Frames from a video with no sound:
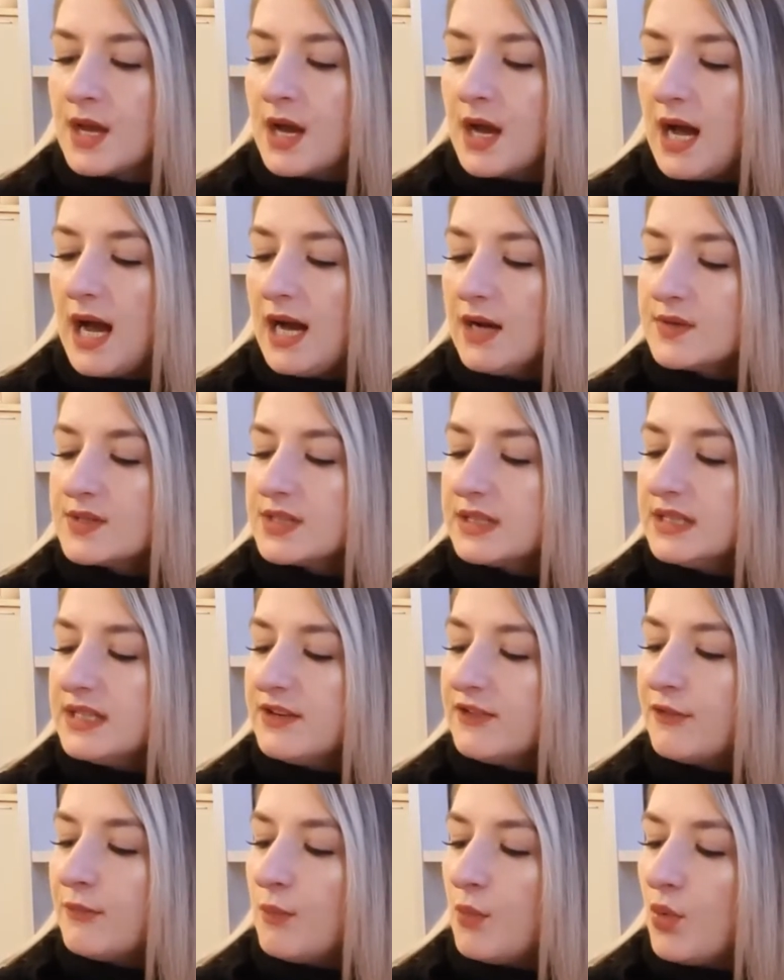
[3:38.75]
how to
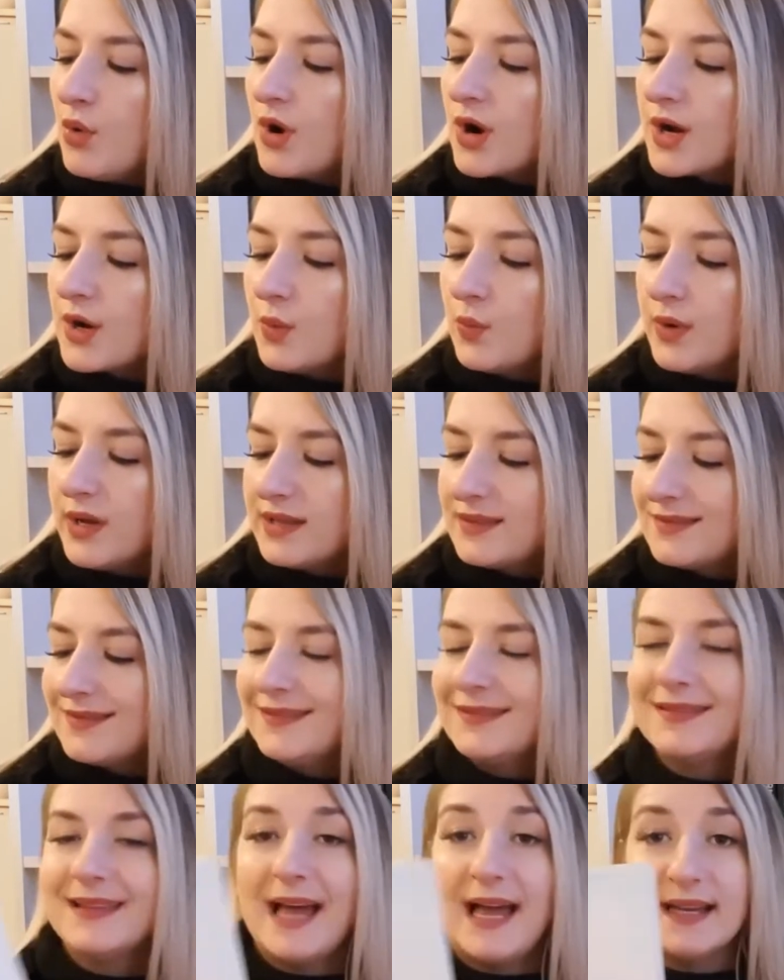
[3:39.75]
live more with
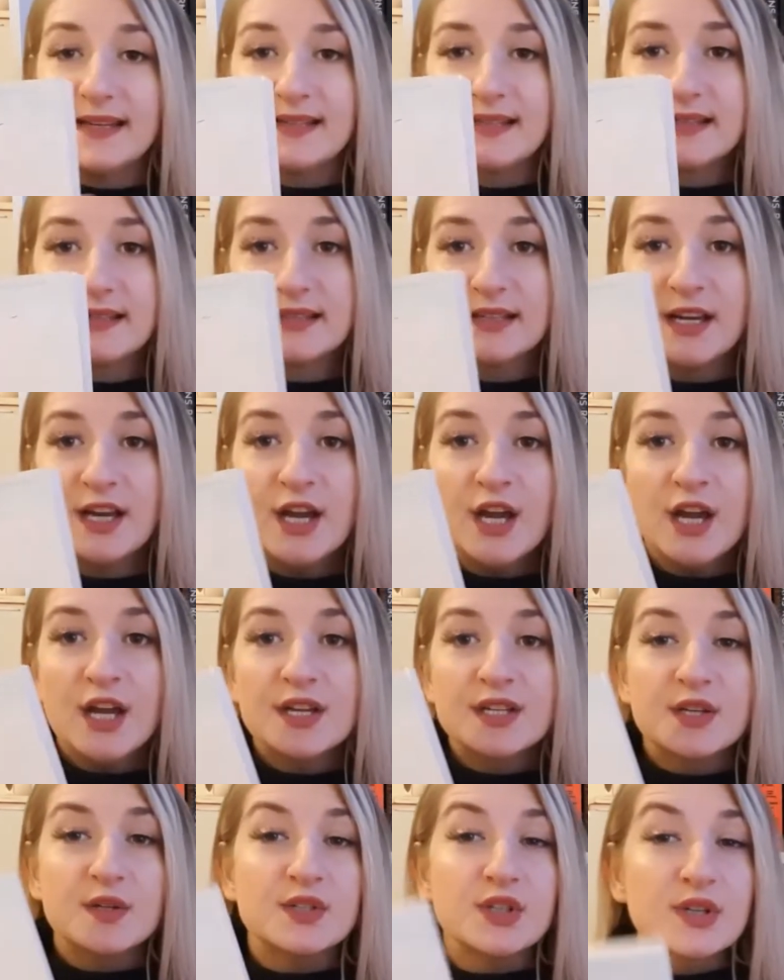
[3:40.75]
less.
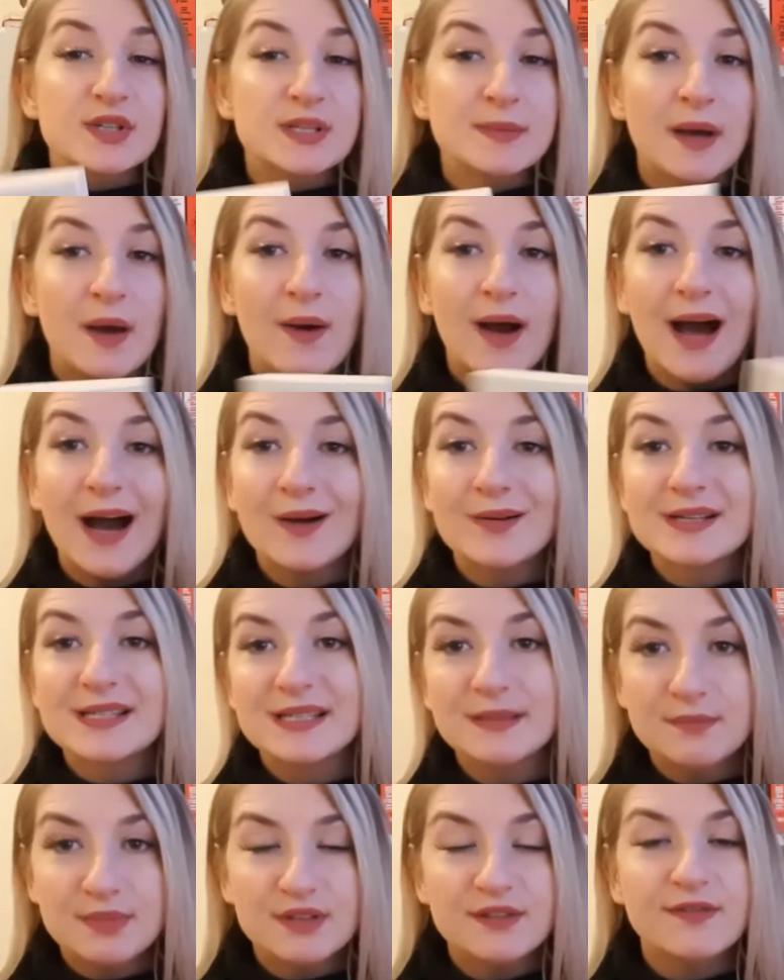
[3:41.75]
So it talks about how
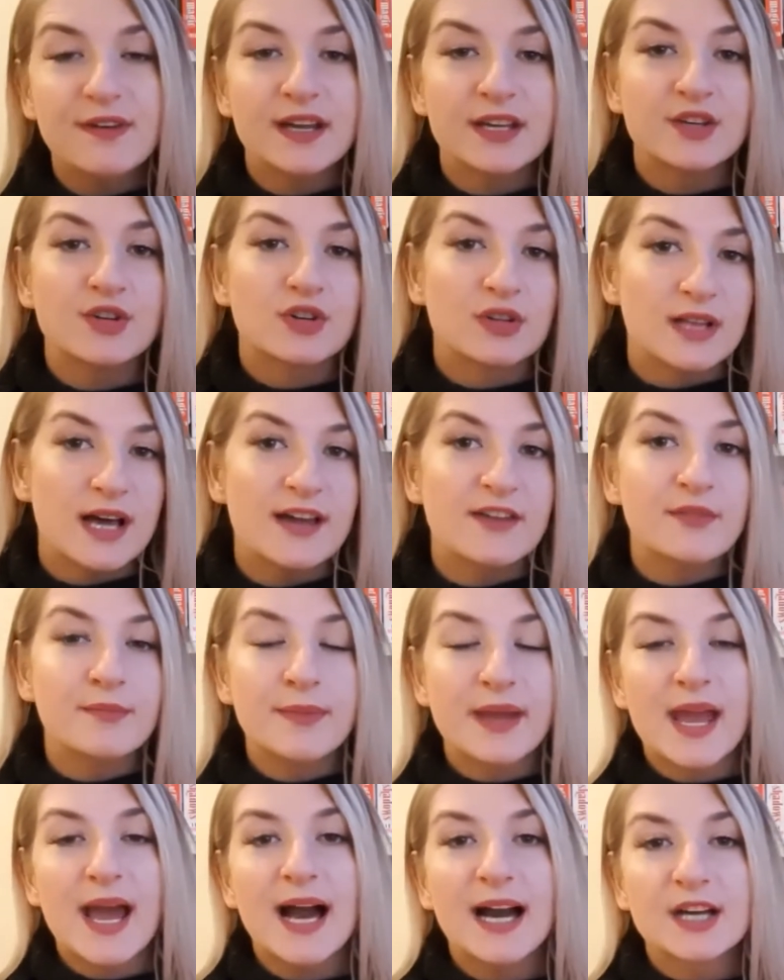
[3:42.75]
simplifying your life
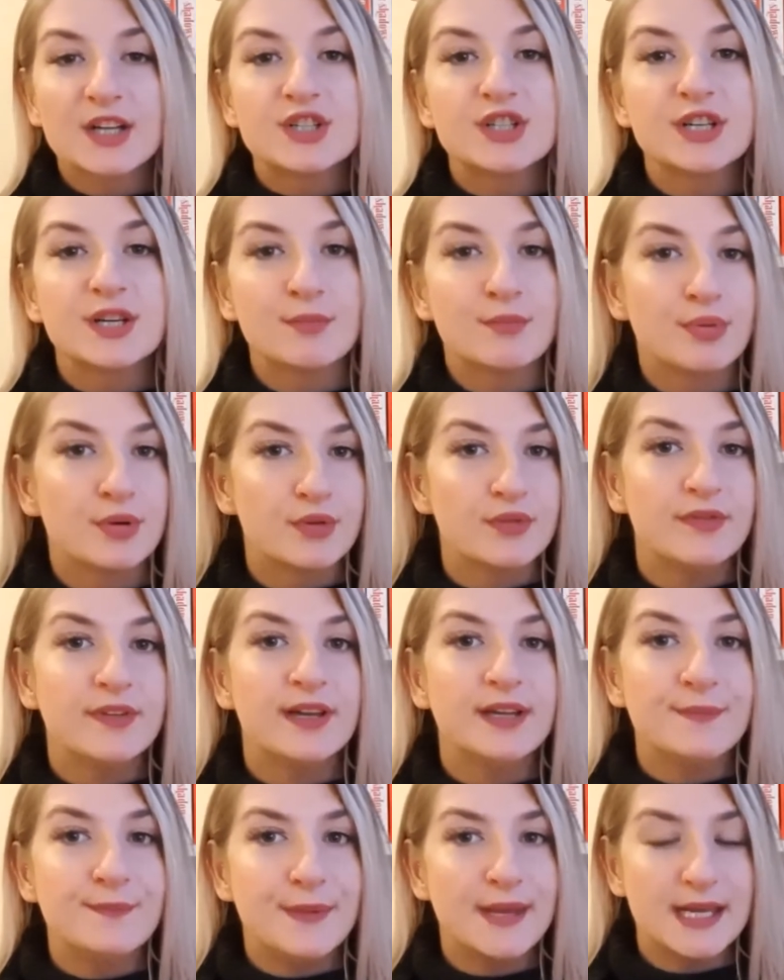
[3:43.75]
may actually improve it
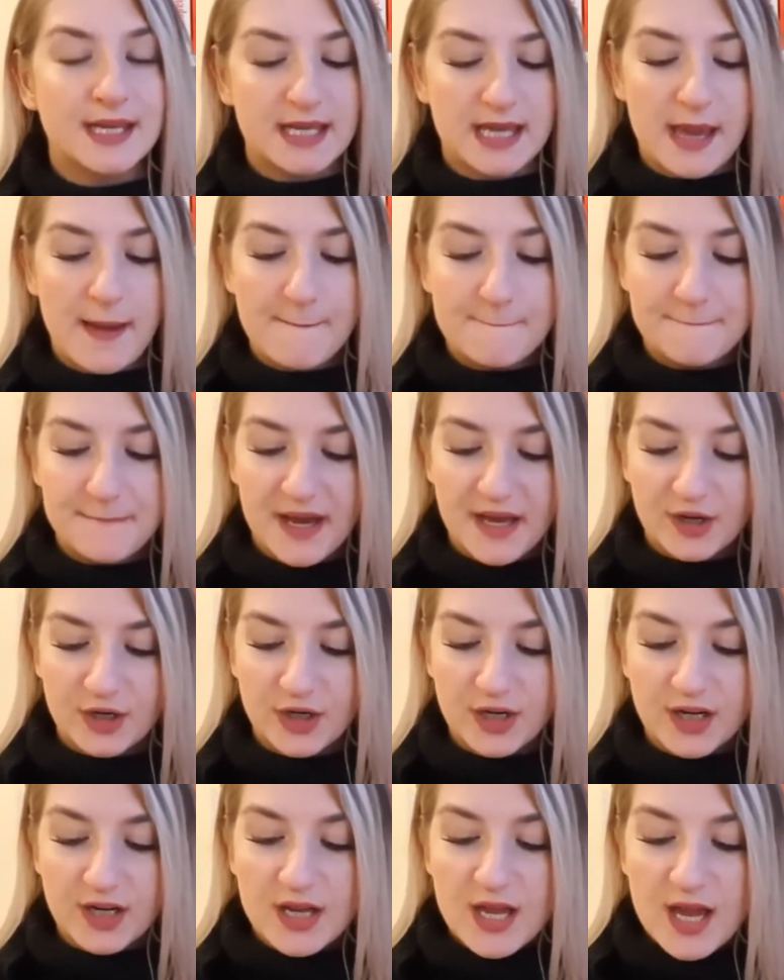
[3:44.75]
and make it
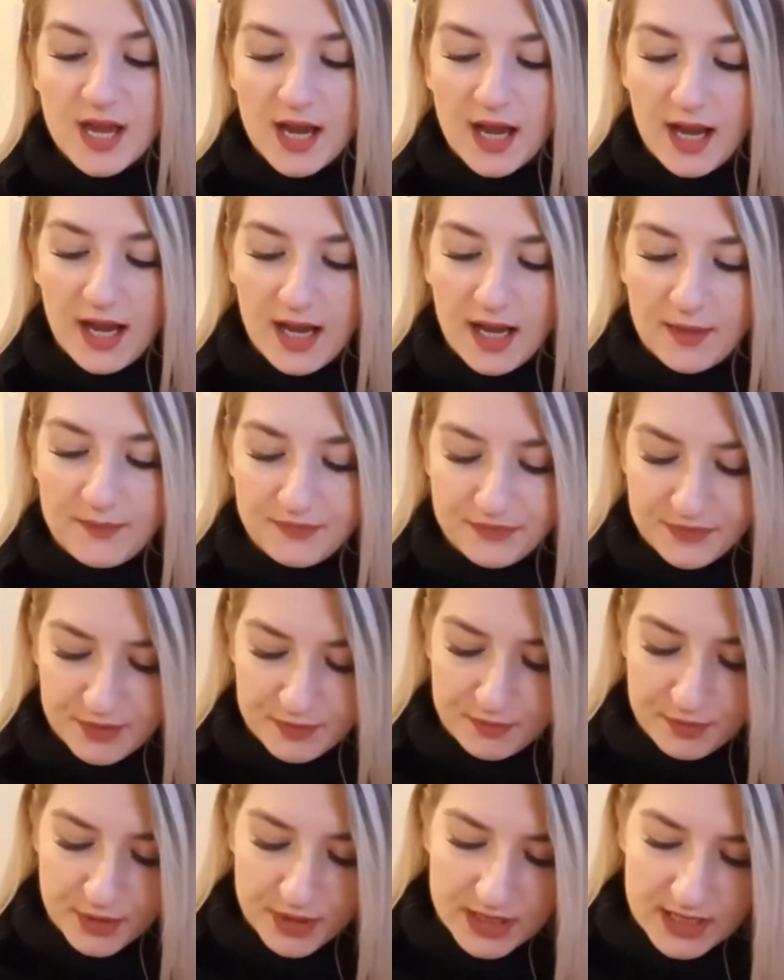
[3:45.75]
better. The
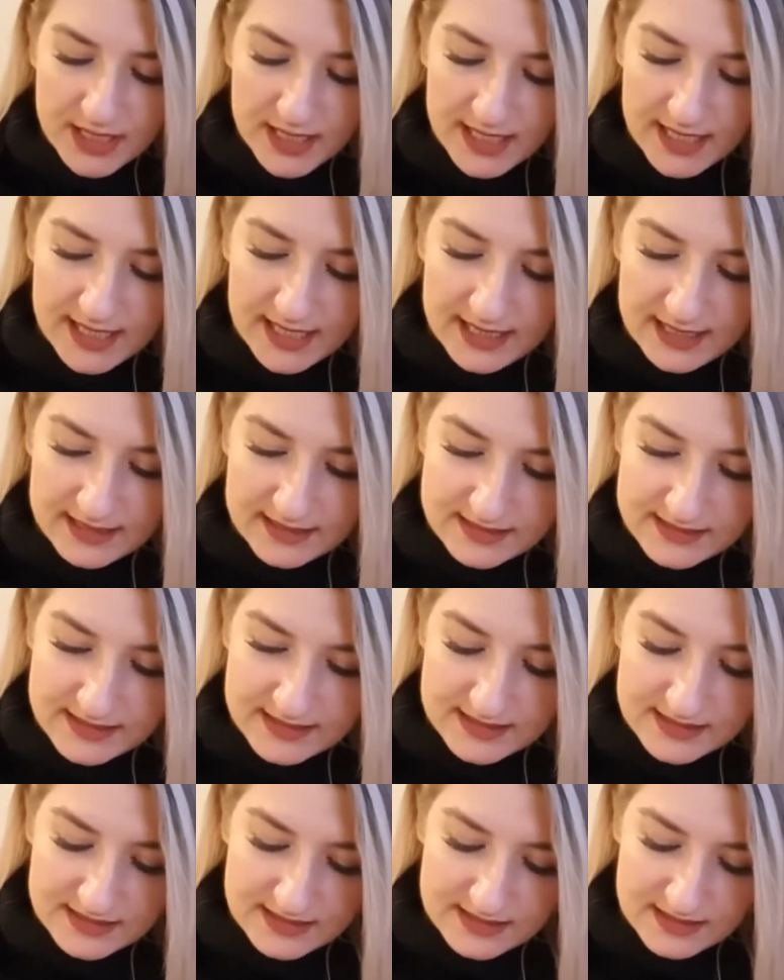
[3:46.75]
book
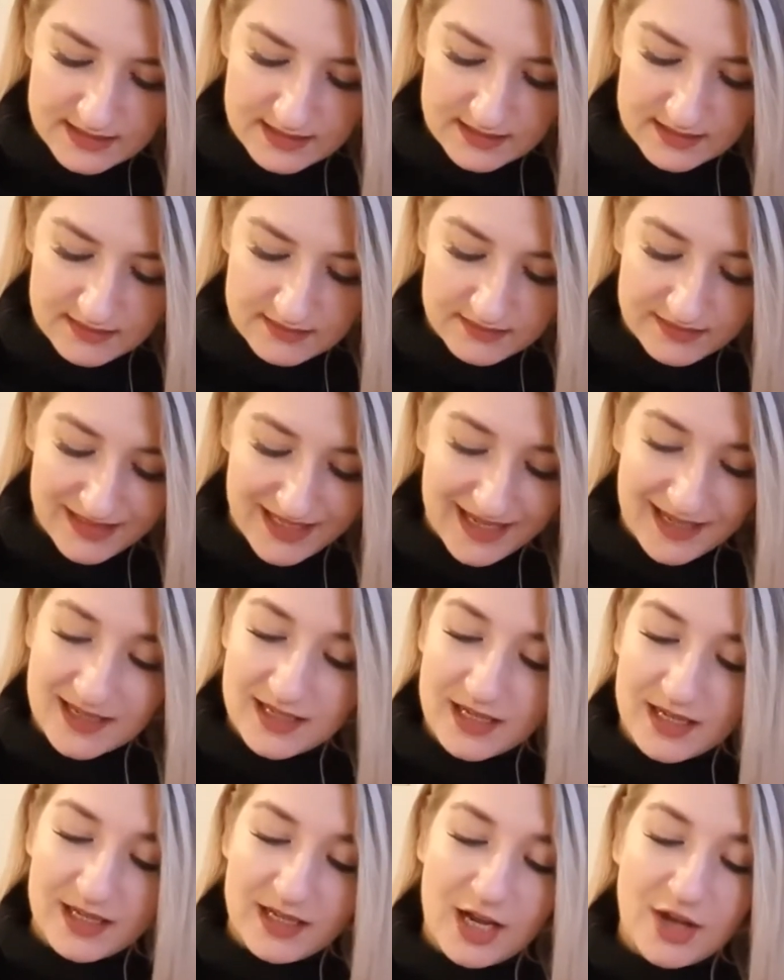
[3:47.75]
has like
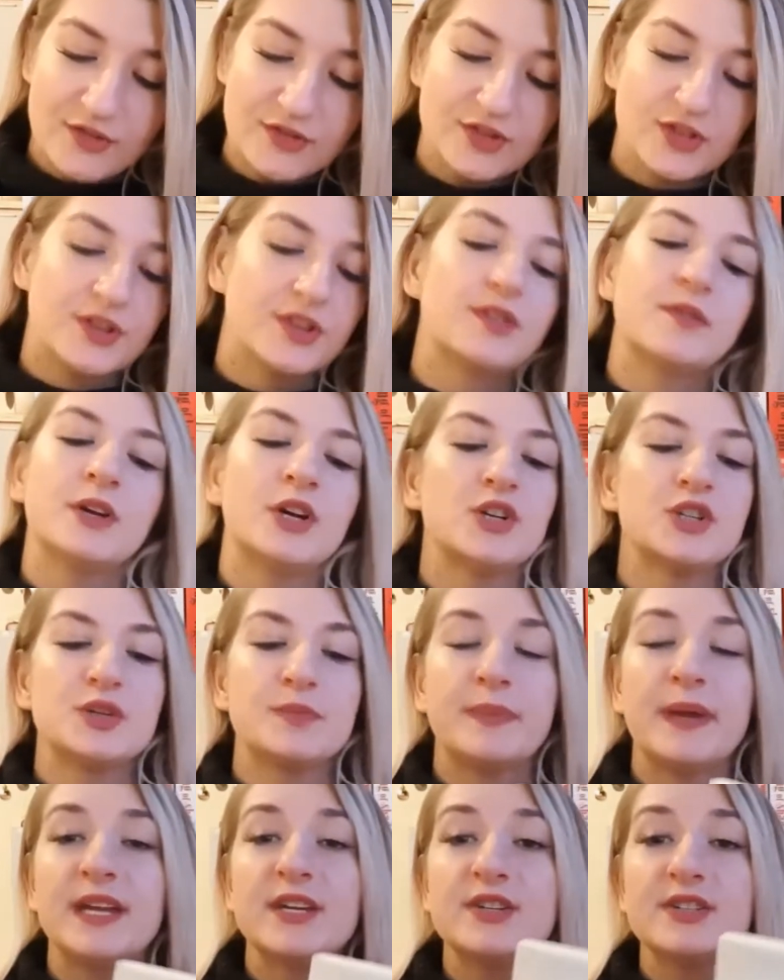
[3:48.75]
under 300
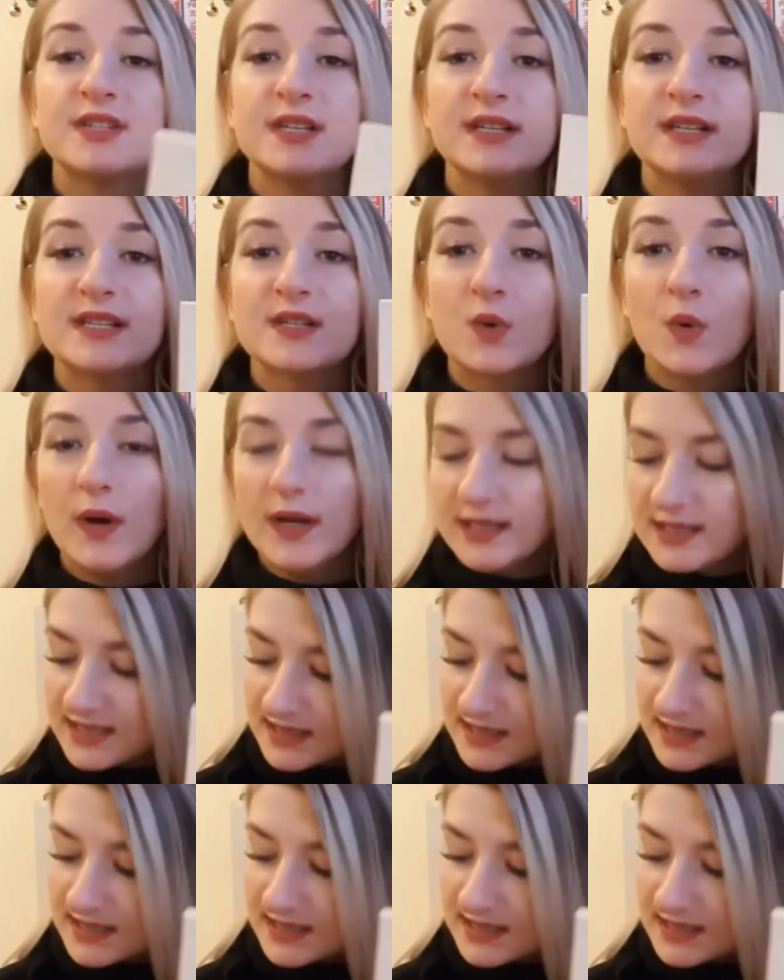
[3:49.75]
pages and is quite